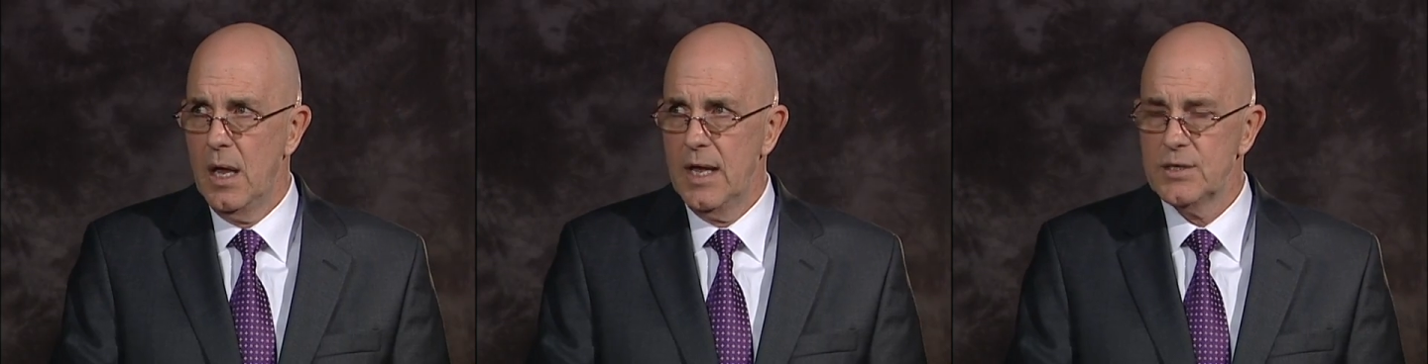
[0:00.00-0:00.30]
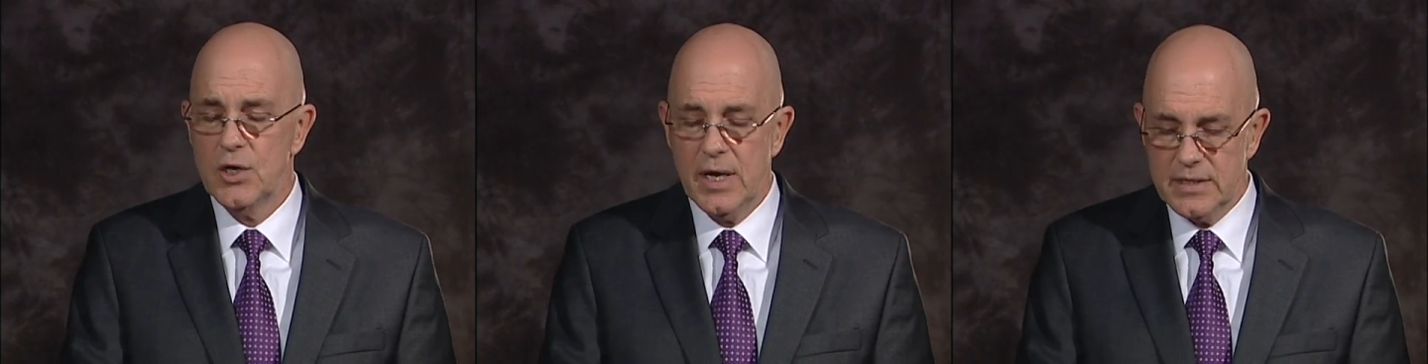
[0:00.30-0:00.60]

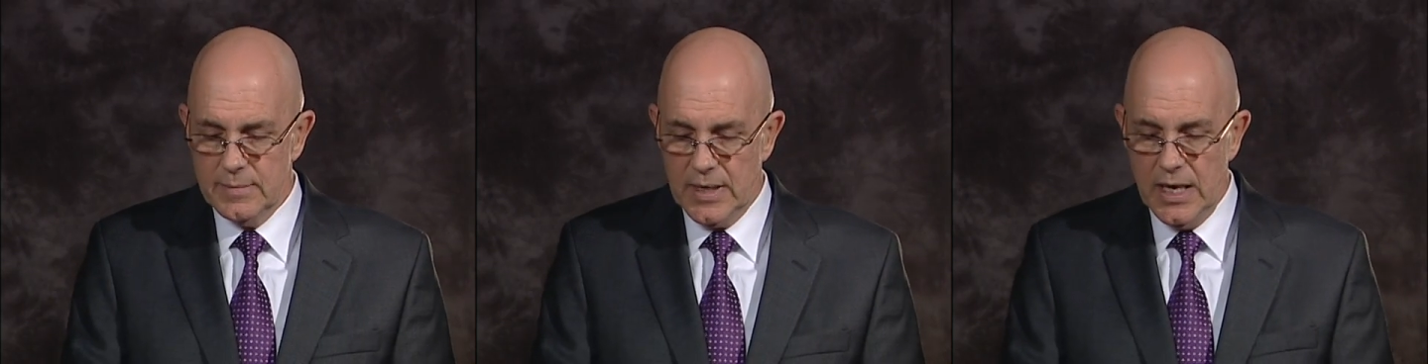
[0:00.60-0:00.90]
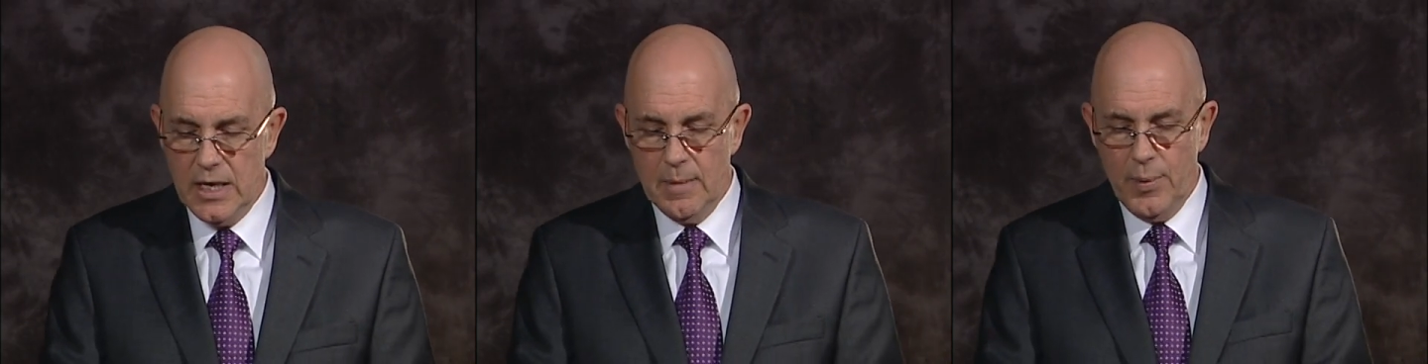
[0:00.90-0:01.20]
Let's look at some
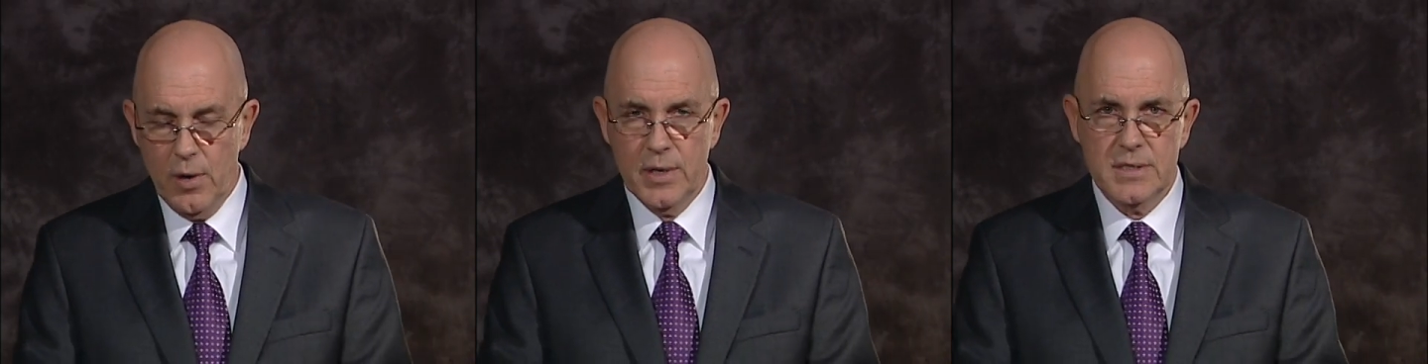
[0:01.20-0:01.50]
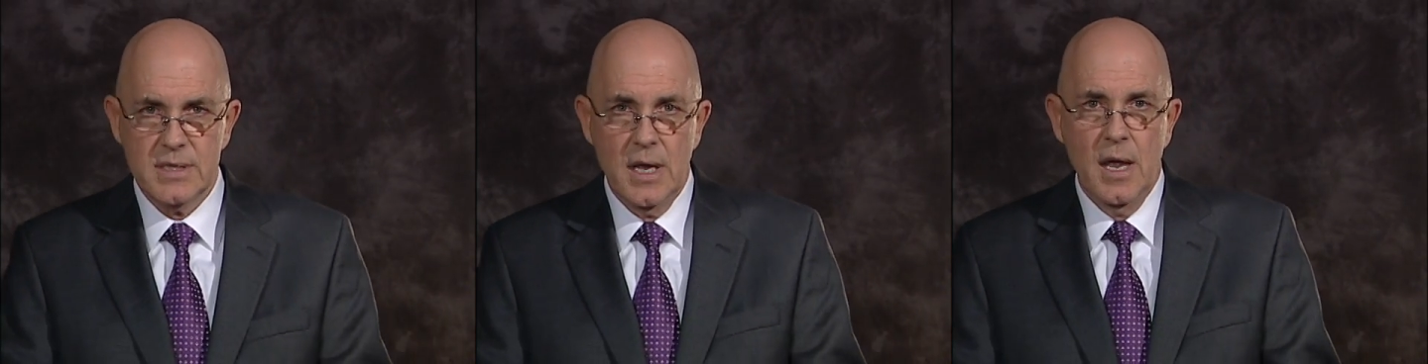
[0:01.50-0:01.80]
key
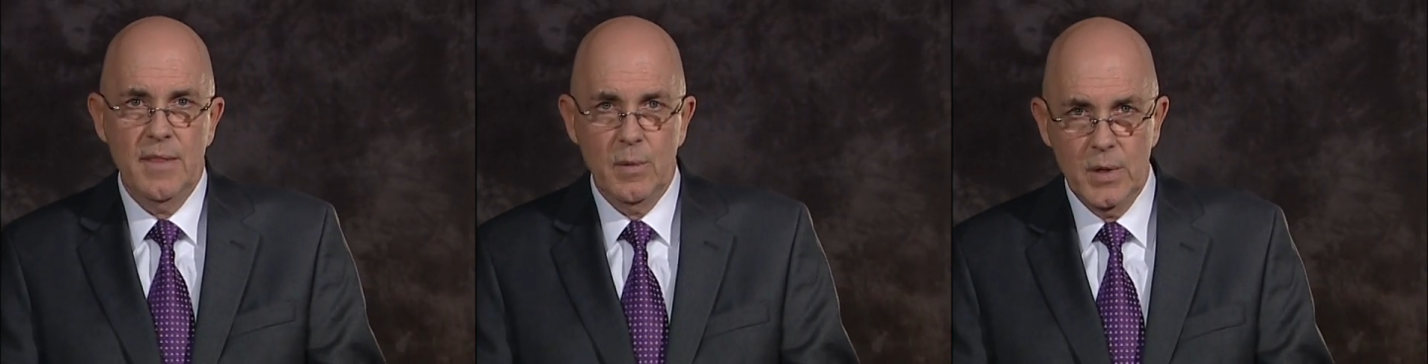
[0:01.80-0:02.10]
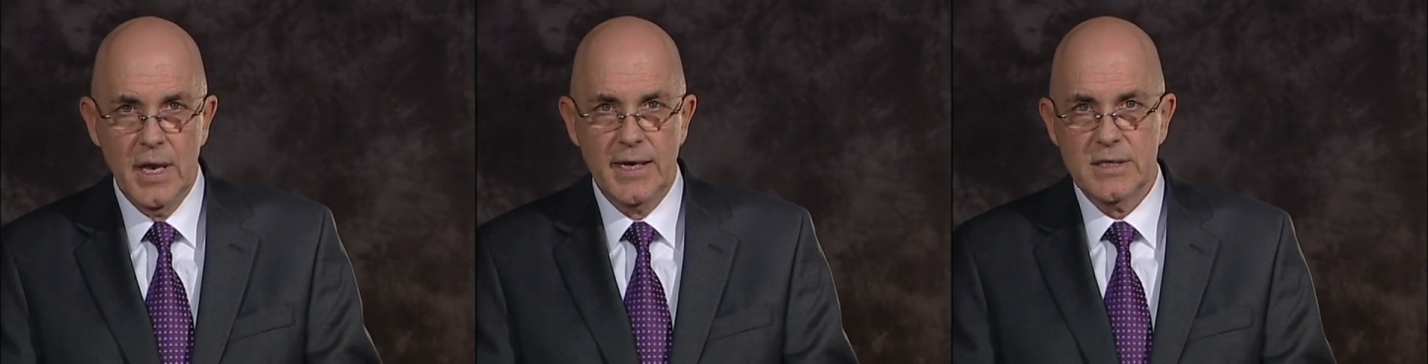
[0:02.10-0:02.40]
components that
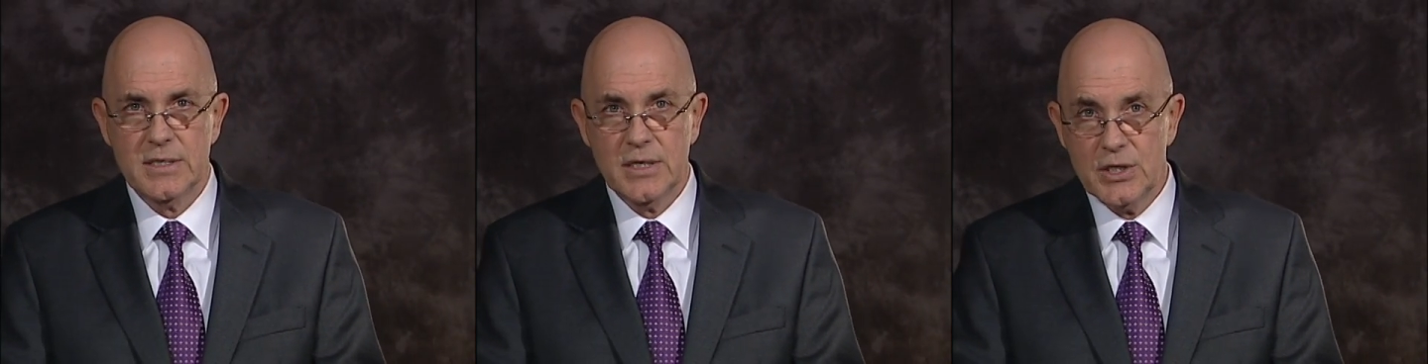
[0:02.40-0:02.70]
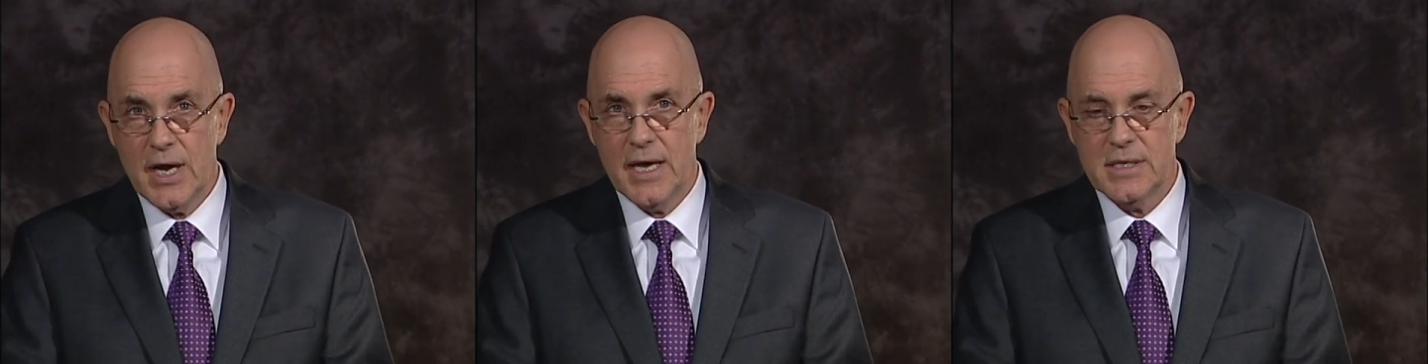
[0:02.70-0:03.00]
we'd like to
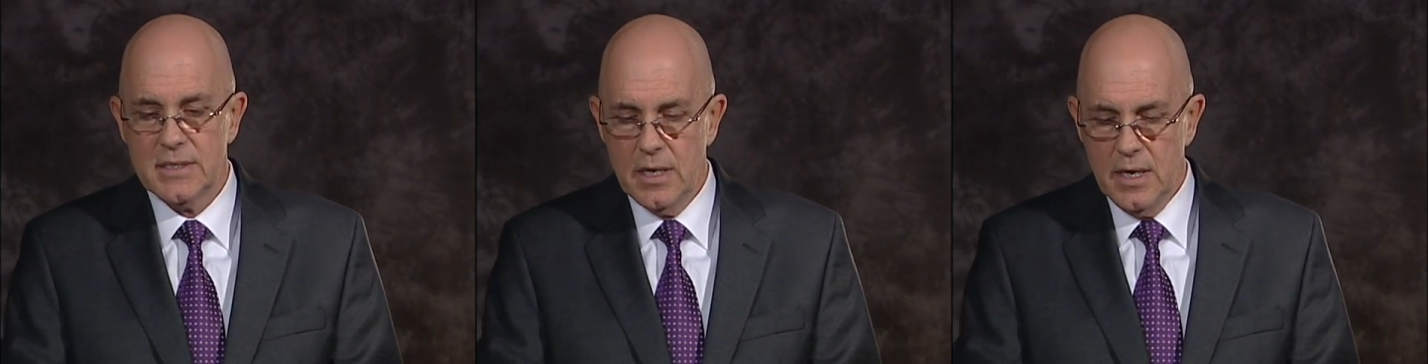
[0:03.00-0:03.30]
suggest